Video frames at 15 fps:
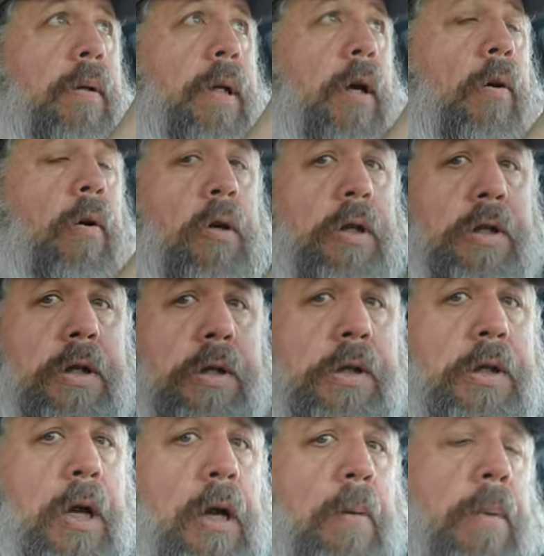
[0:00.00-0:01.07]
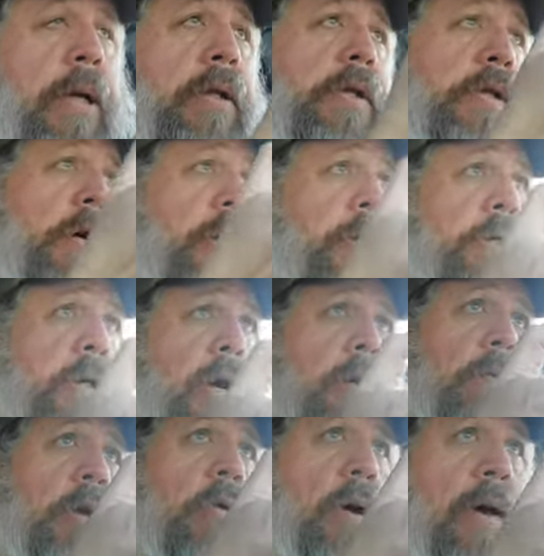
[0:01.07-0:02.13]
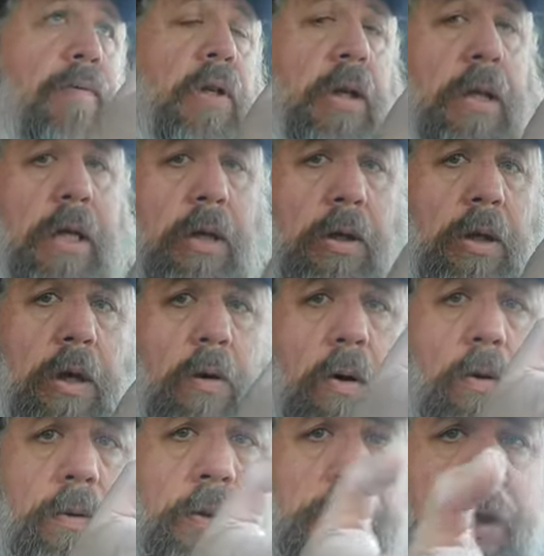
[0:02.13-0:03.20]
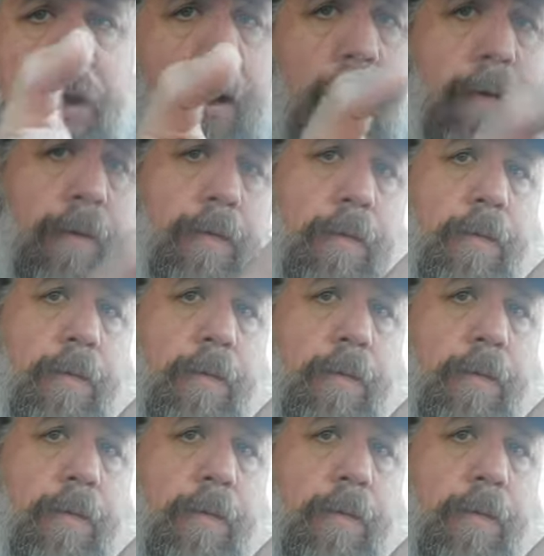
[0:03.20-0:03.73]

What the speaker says: know, Christians talk about this all the time. You have to kill your old self